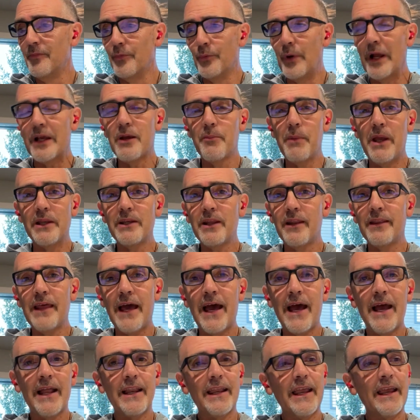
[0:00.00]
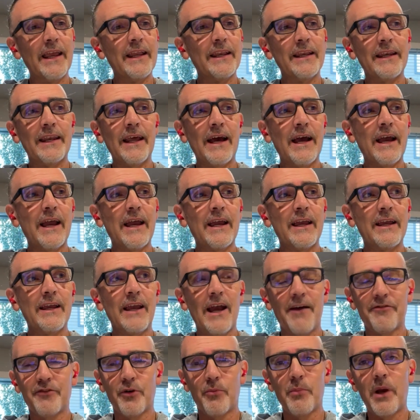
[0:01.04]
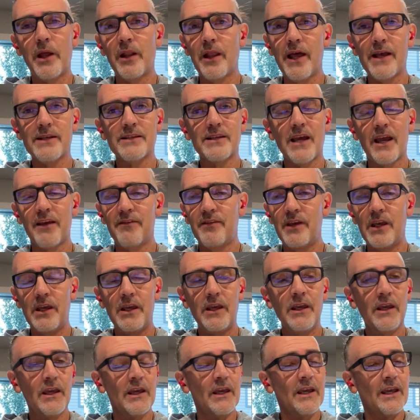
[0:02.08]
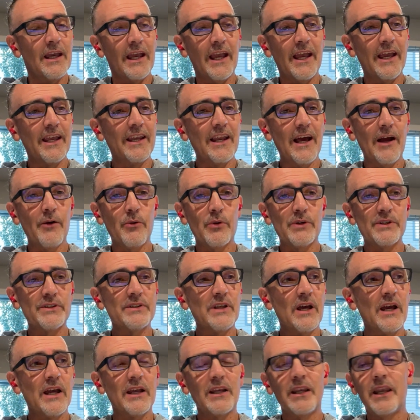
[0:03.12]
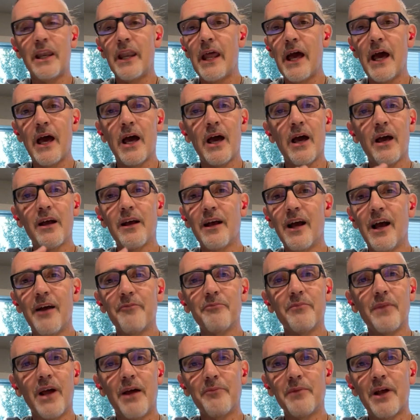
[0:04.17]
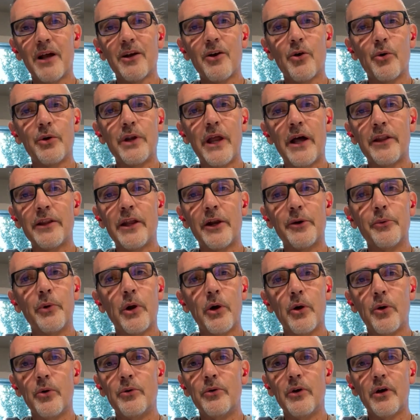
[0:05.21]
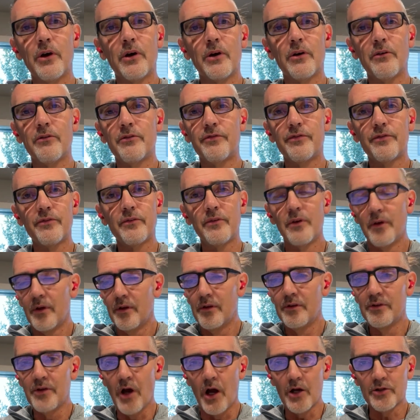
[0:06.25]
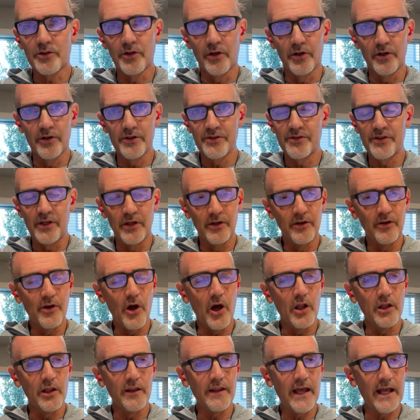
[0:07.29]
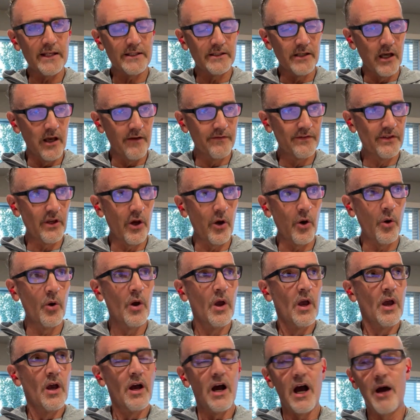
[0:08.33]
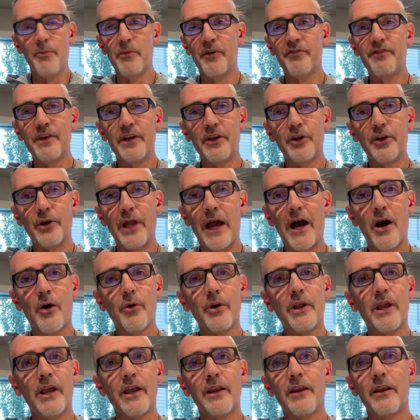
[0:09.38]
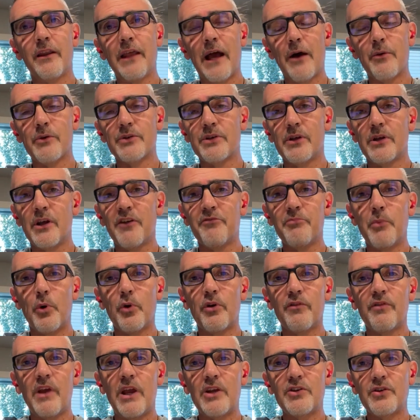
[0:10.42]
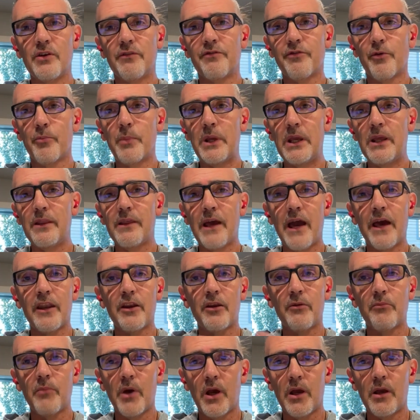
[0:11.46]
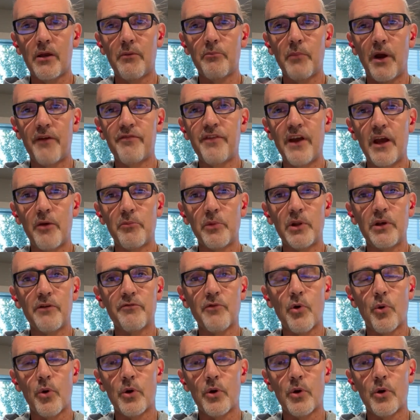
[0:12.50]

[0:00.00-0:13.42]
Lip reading: recommended that. And after my last IV, and I was like, nah, I'm not going down that road of doctors and all of that stuff. So I'm gonna figure it out. And that was enough motivation for me, that and my family, of